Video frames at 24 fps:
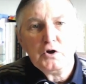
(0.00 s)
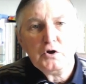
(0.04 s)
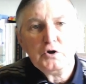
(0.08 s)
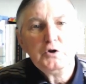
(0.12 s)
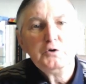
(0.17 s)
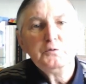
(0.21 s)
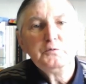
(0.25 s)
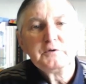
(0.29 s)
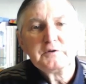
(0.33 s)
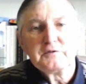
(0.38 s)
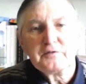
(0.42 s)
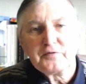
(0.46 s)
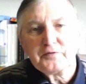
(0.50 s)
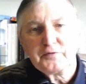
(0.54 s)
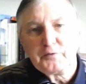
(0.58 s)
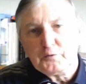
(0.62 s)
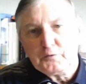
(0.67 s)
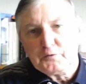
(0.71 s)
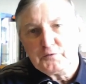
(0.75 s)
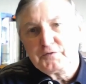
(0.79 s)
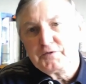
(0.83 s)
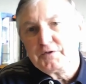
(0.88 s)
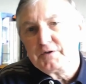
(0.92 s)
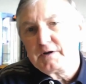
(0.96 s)
Who would have
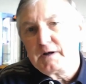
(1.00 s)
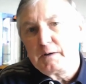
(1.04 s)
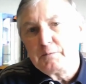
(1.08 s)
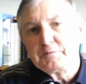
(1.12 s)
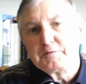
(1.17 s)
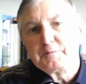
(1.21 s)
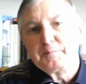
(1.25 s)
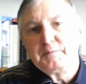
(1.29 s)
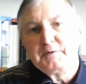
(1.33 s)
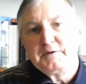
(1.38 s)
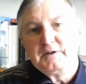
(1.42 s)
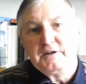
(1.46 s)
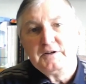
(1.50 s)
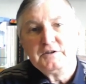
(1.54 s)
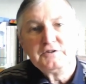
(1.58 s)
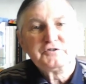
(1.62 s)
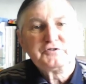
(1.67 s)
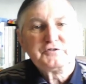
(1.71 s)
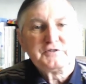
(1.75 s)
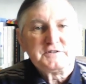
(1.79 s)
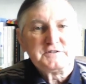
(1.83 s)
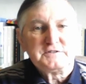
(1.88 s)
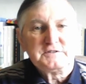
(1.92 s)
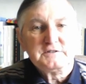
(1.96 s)
thought that I would have been
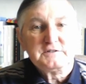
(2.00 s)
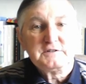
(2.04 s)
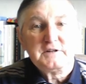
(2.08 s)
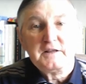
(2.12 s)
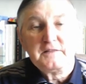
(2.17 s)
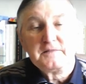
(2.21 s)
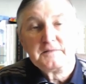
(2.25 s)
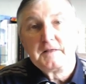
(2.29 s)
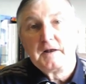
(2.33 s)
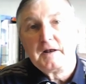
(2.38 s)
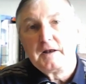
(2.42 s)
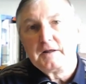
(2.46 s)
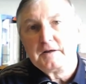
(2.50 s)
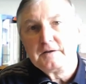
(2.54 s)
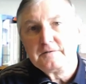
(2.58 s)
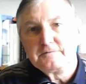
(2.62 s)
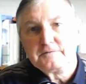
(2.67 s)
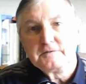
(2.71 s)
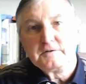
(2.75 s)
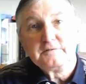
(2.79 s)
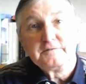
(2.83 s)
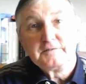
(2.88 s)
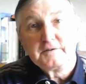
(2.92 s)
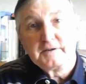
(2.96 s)
interested in the life
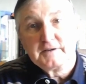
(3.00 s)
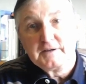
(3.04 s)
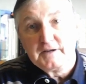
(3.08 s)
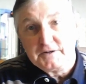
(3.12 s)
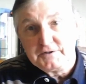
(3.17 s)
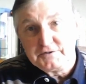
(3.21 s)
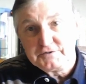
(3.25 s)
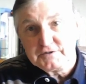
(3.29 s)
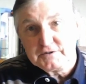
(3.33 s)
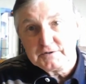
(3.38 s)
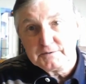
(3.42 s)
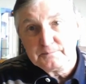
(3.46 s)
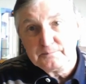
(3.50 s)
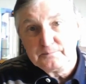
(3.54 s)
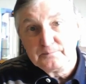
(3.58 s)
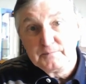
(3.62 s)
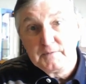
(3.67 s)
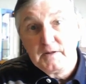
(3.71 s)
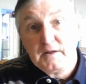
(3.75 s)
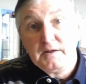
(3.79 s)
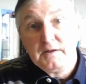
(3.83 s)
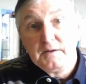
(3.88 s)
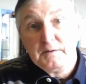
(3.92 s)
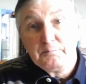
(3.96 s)
of a geisha?
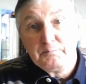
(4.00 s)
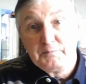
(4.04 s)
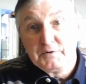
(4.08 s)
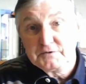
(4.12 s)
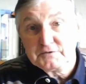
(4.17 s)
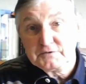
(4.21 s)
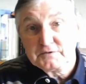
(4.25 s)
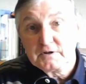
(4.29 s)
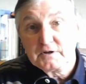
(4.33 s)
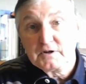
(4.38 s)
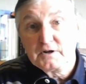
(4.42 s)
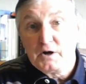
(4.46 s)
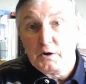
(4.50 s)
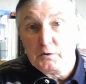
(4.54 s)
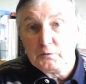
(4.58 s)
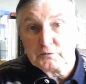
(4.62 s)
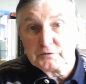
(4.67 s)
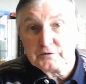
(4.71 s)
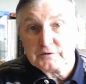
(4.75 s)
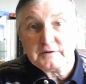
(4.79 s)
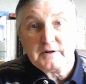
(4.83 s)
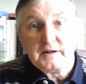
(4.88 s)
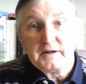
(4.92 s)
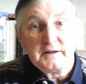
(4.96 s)
But
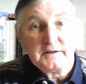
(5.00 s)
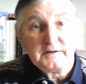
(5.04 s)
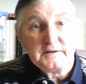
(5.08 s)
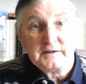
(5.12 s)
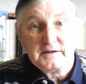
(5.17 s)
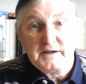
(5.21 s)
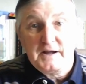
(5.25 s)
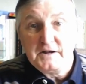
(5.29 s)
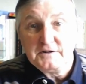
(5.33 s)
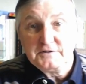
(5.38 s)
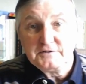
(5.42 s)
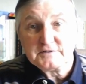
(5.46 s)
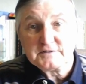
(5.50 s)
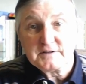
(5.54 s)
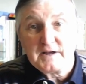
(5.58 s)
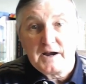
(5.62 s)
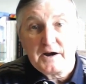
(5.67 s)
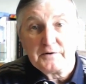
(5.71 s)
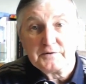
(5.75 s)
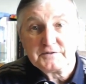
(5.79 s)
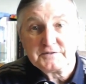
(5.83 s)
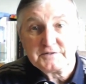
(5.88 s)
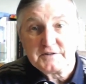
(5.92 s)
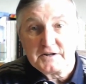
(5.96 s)
Golden engages
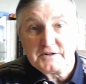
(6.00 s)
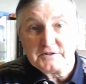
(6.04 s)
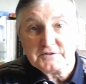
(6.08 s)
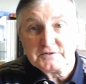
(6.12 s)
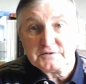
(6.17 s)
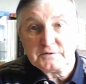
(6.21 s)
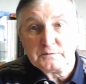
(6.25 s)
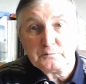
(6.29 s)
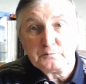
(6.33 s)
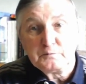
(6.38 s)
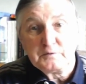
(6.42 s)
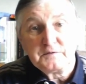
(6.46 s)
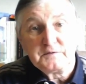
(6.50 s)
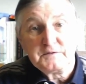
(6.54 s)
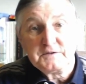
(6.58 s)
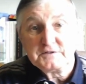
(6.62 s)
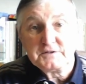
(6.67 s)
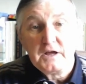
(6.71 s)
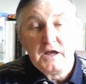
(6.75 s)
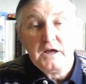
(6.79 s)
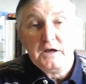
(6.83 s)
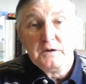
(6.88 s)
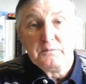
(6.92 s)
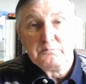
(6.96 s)
our attention with
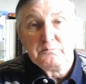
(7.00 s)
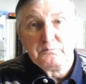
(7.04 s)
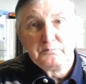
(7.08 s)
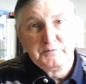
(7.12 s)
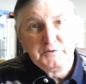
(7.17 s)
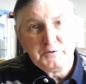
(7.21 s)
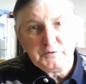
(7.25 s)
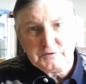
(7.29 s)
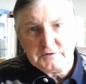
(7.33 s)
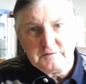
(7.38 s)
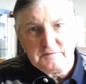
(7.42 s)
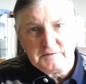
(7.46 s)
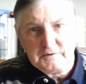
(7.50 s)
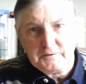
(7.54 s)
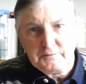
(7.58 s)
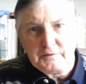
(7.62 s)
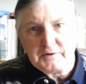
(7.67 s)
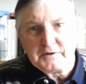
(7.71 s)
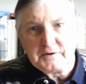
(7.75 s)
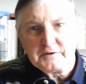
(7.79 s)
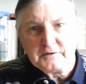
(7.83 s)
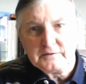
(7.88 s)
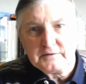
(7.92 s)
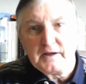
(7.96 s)
this beautifully
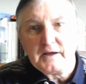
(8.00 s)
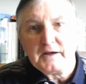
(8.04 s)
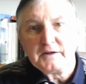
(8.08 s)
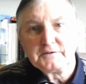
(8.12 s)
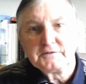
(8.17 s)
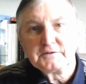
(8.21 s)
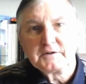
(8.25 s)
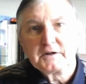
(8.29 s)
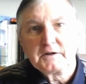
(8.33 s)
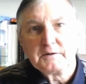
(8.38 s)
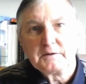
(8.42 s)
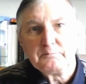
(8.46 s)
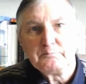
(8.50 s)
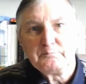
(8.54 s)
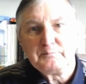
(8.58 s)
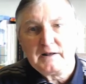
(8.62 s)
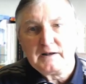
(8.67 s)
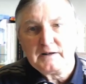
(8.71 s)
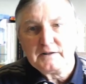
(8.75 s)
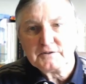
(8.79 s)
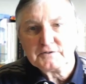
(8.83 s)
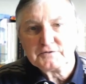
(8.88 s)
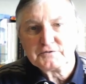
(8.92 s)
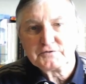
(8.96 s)
written and
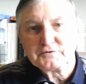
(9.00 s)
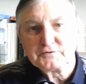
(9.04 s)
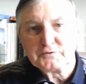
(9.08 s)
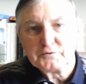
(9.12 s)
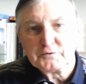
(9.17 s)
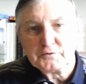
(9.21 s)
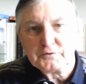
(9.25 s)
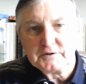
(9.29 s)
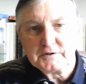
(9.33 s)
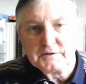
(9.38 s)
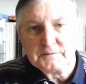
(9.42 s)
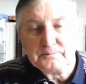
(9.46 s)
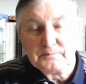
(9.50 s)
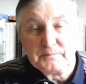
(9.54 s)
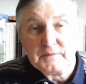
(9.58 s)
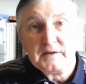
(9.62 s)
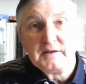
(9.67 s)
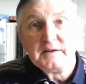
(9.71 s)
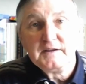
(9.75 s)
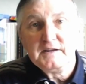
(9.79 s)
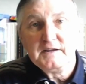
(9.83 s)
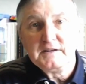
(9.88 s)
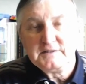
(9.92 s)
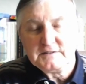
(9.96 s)
compelling story.
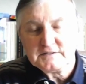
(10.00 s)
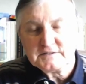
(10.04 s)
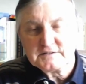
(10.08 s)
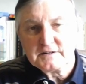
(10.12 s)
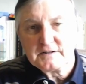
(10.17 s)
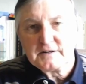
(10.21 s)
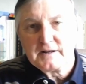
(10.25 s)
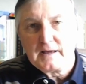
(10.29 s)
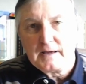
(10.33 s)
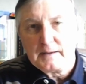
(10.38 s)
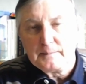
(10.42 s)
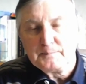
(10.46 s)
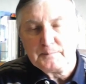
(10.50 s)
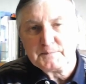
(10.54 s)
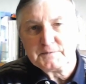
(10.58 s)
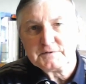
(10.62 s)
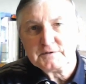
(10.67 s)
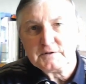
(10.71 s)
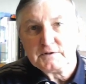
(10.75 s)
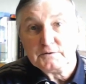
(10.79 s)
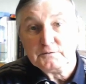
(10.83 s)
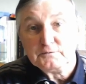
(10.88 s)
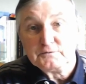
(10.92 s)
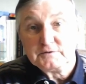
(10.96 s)
It is an
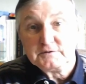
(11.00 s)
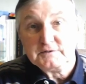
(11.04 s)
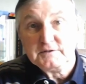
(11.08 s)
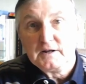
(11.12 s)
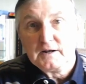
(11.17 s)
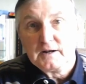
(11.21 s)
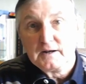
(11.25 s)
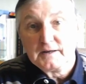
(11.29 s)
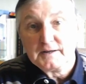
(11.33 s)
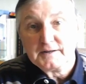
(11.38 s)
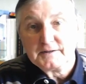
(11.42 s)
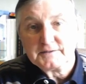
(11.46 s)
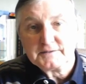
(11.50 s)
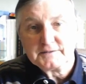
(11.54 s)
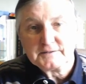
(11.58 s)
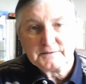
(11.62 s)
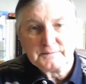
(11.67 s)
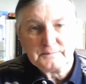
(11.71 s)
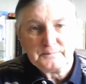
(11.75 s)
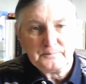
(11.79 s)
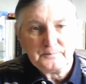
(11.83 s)
absolute delight.